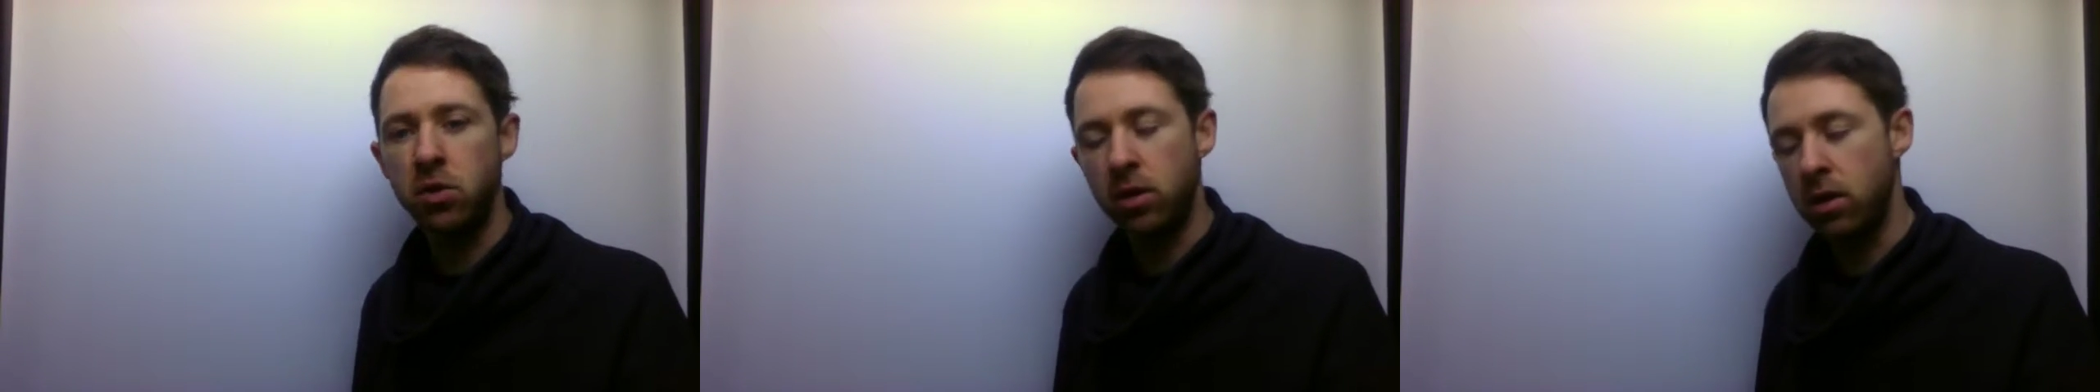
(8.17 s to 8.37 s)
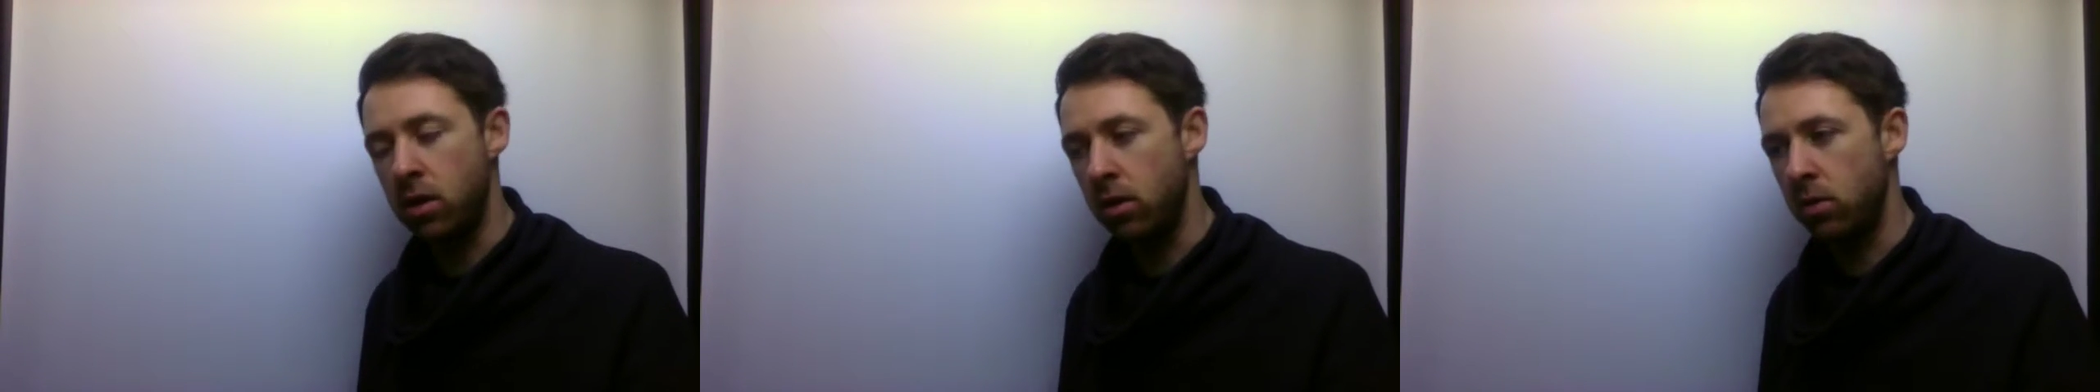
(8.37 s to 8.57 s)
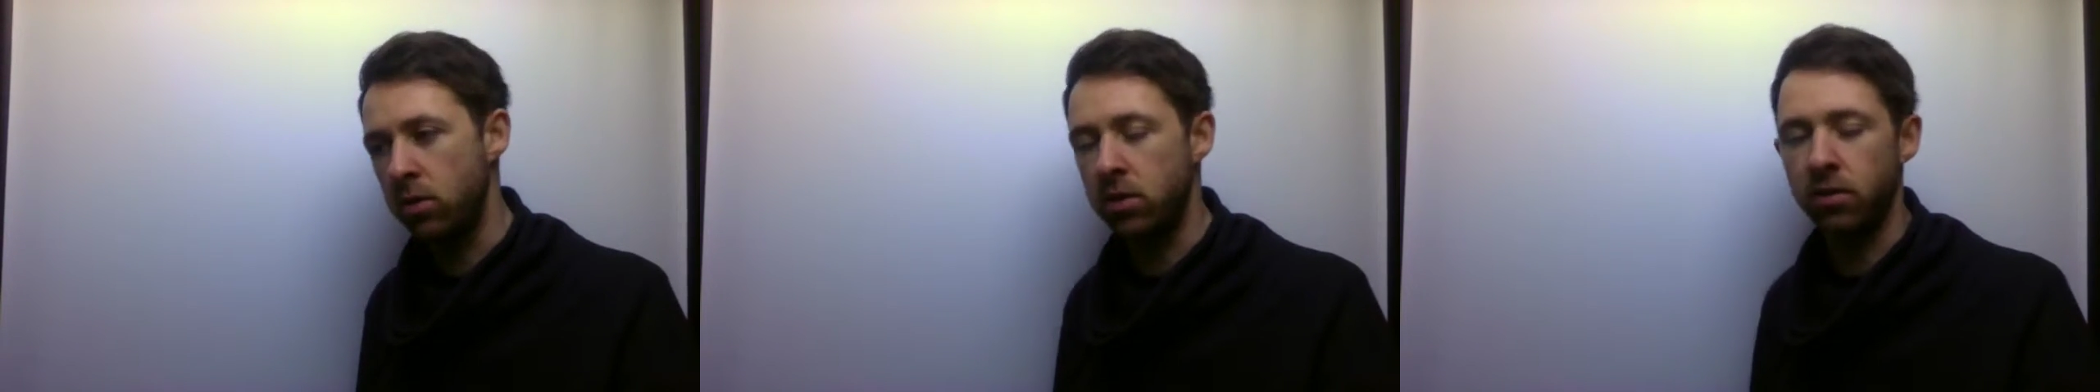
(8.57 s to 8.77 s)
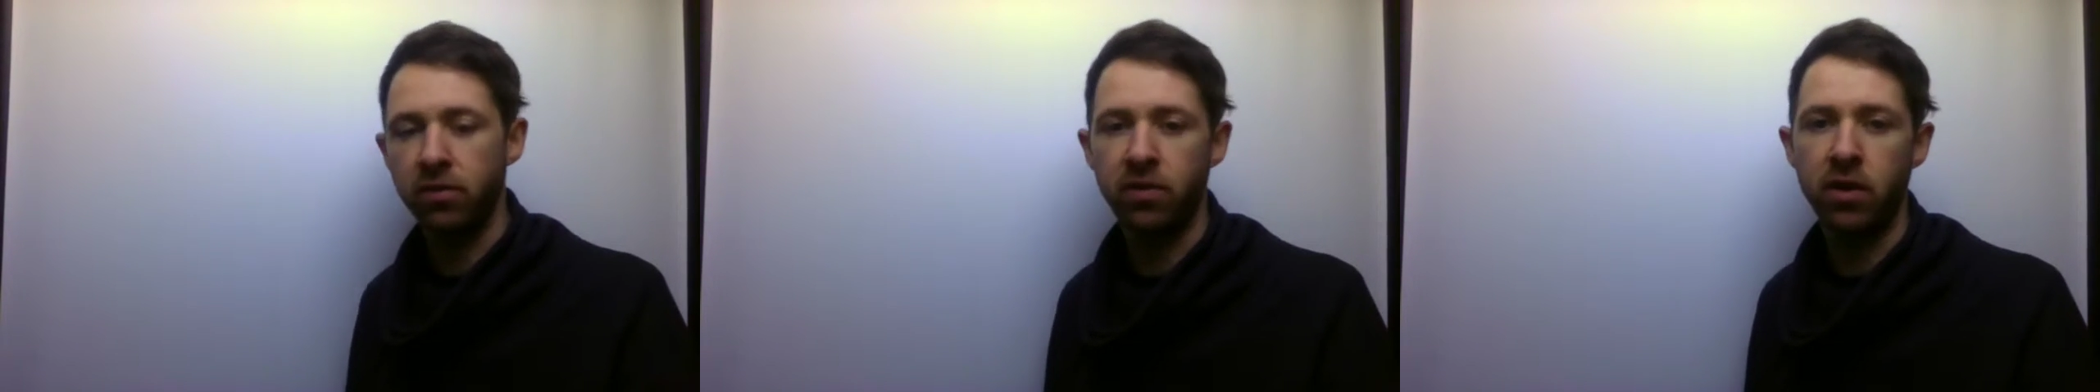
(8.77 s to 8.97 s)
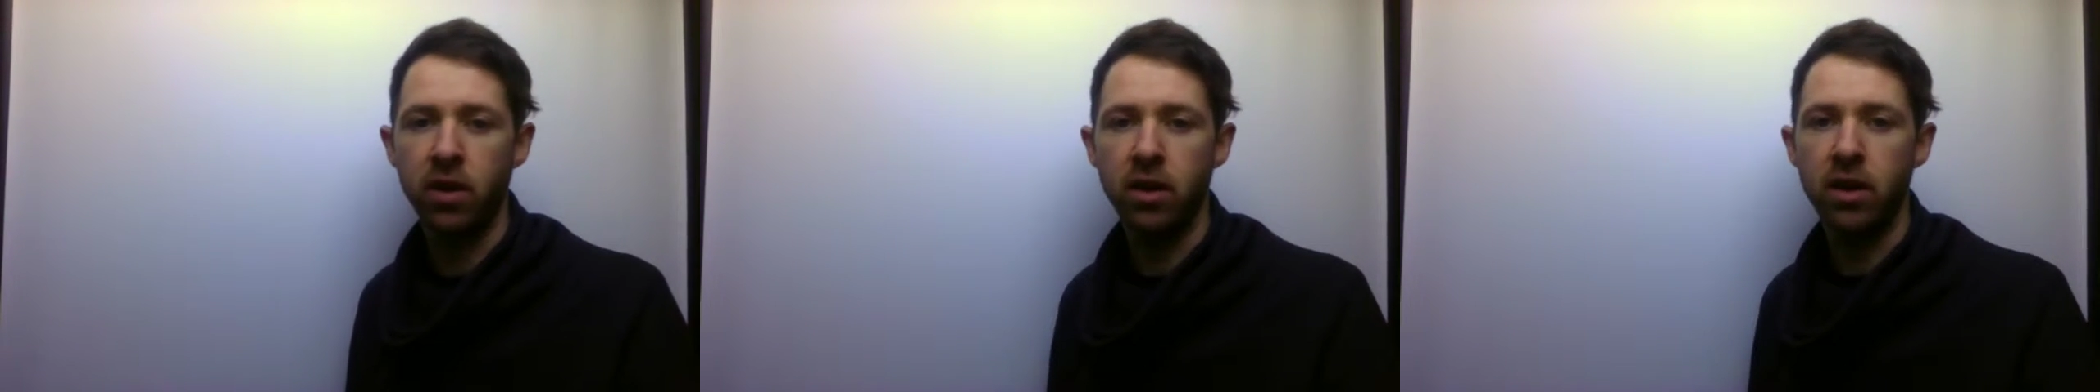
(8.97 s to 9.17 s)
you can use to
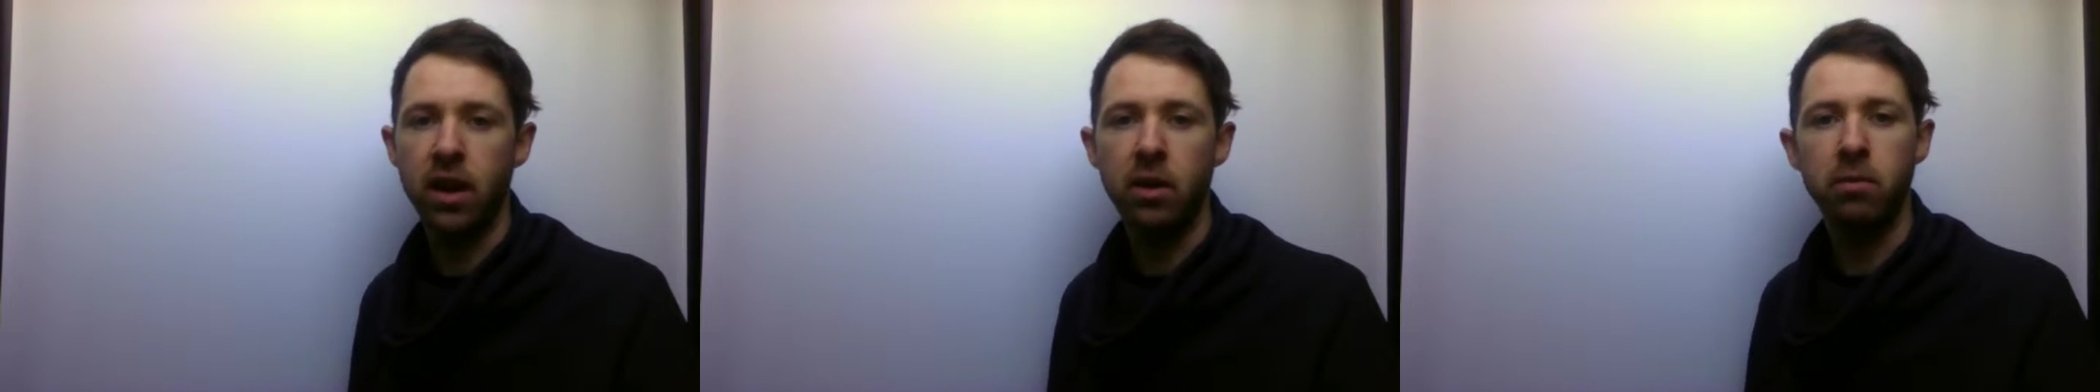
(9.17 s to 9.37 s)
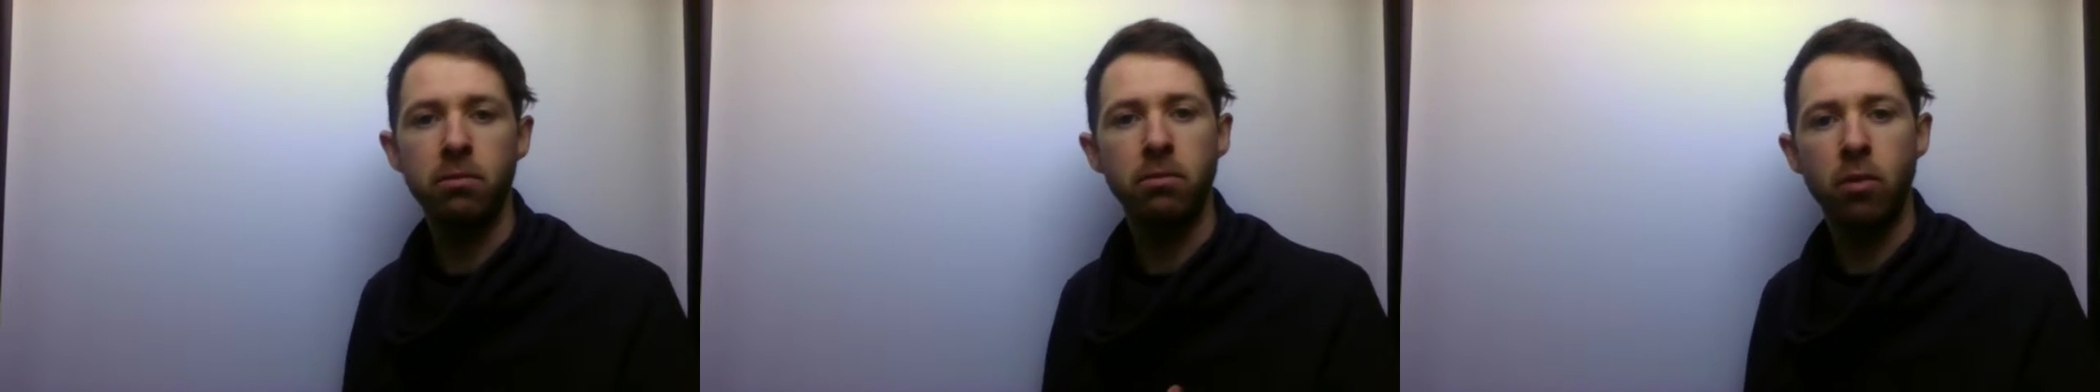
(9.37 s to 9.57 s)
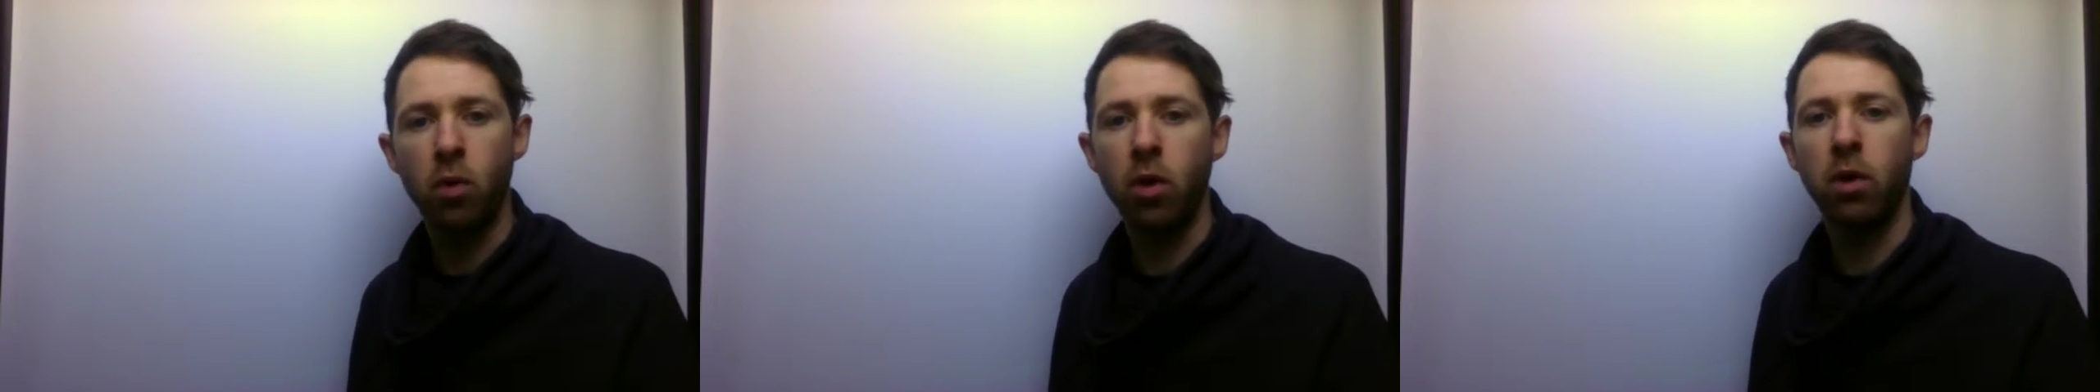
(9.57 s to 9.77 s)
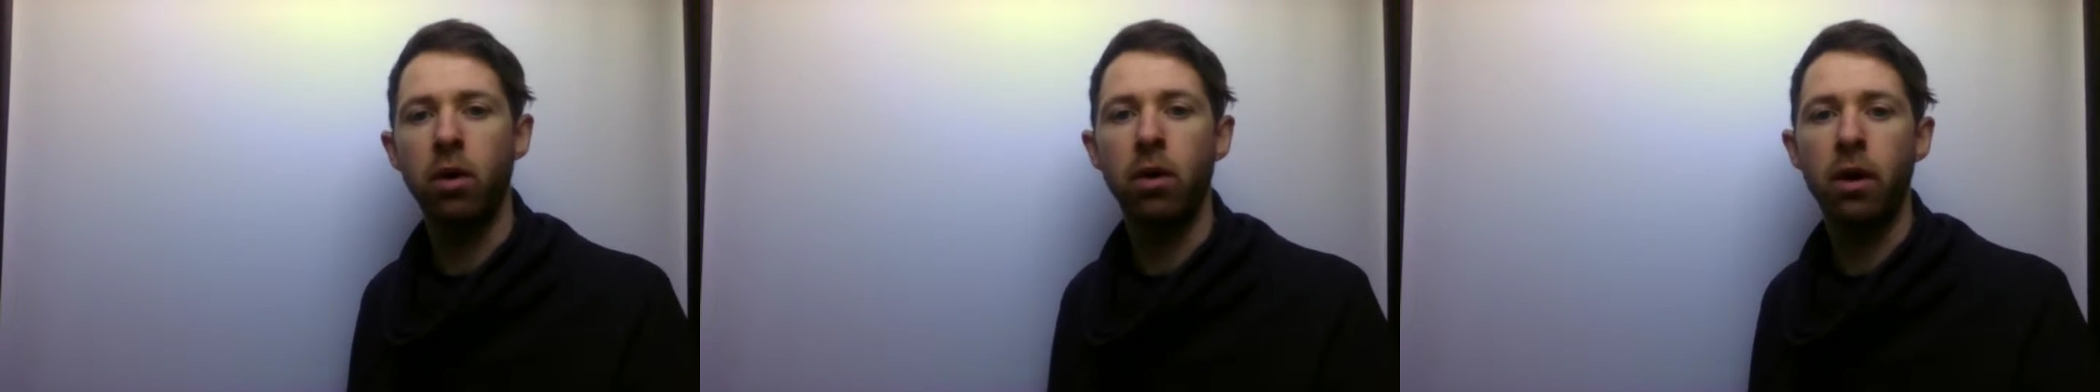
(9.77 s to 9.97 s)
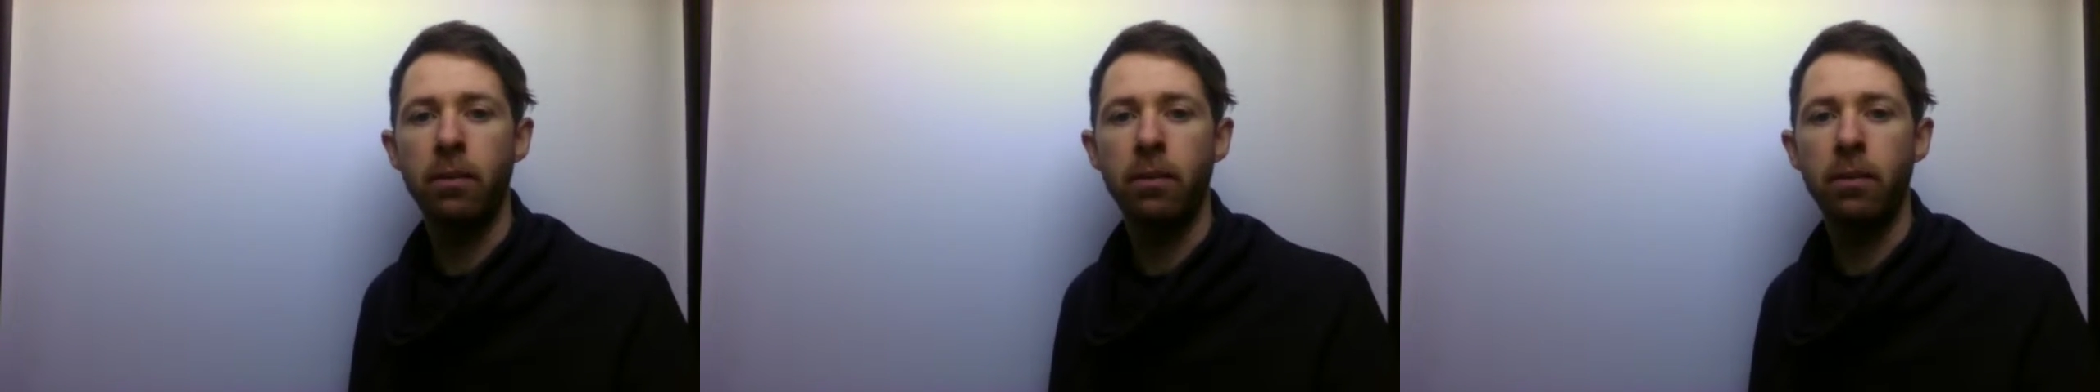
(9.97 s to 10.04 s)
find out more